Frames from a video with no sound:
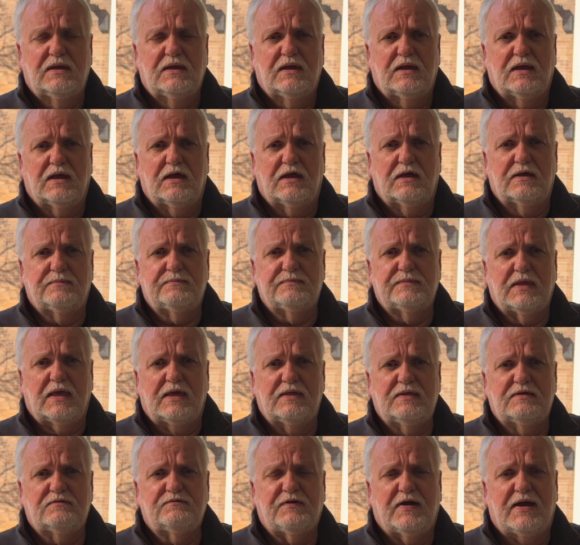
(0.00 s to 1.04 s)

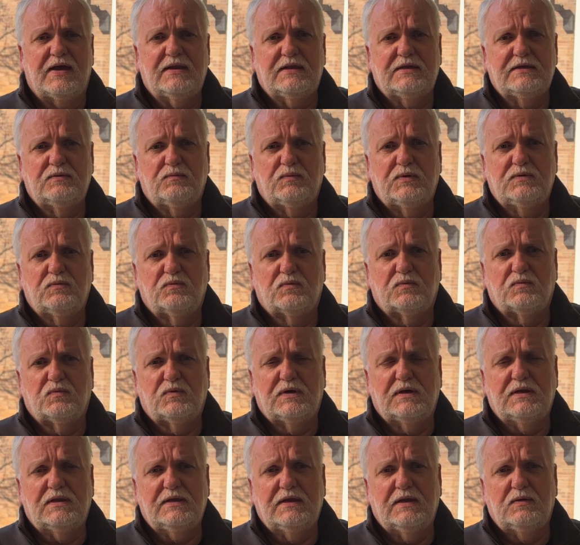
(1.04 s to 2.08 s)
And then finally, we
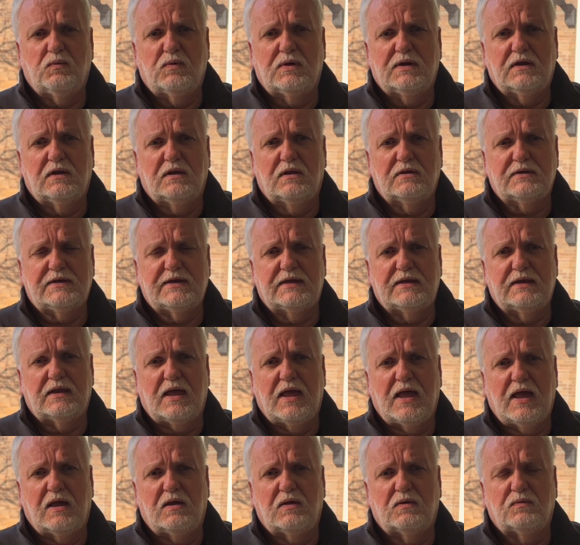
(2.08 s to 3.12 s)
really want to look at
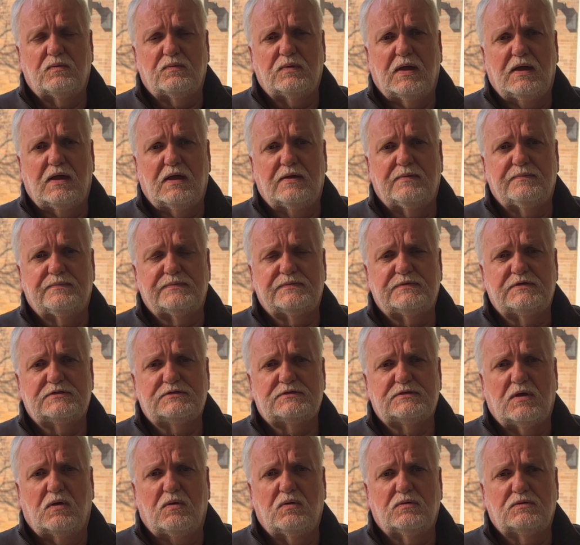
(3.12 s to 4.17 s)
how
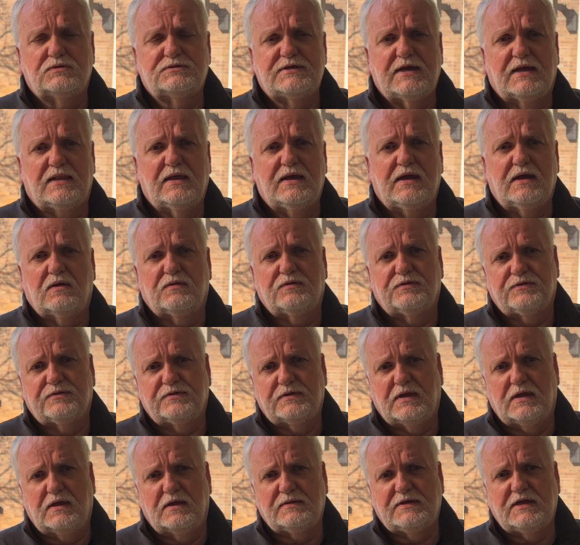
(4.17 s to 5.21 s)
this whole telehealth
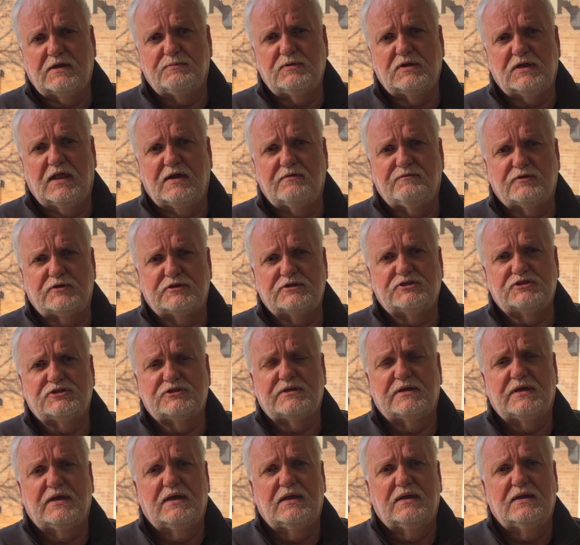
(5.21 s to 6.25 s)
can be leveraged
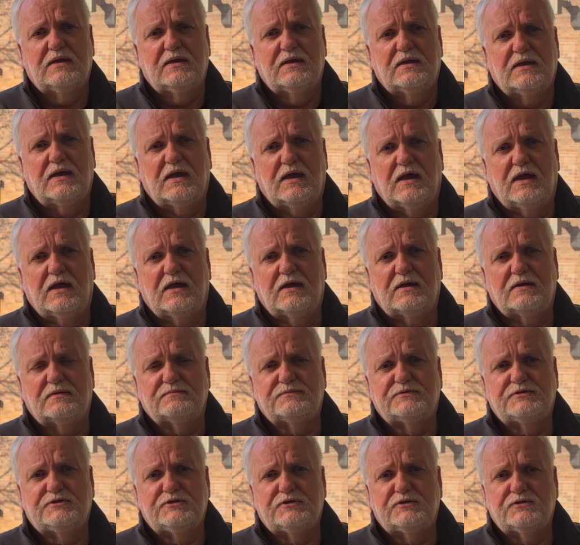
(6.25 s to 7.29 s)

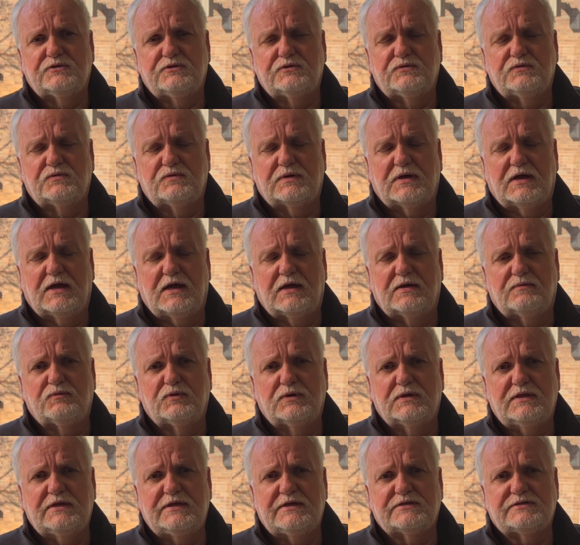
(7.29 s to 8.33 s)
to
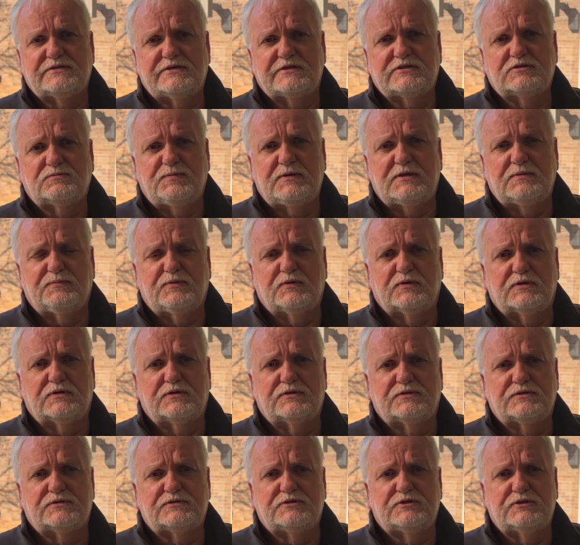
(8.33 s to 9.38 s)
really assist people
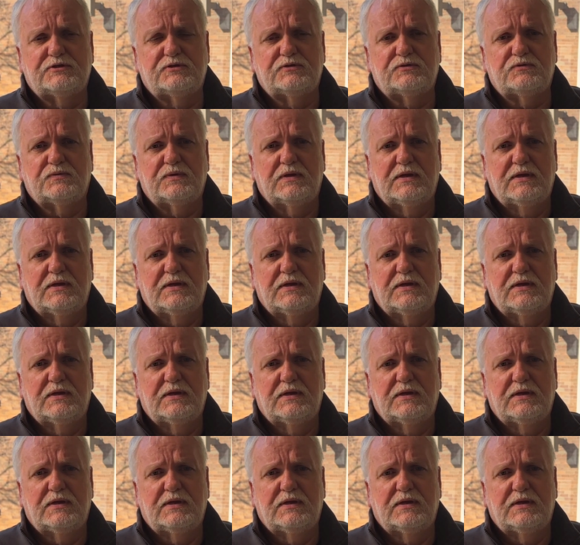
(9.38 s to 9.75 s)
to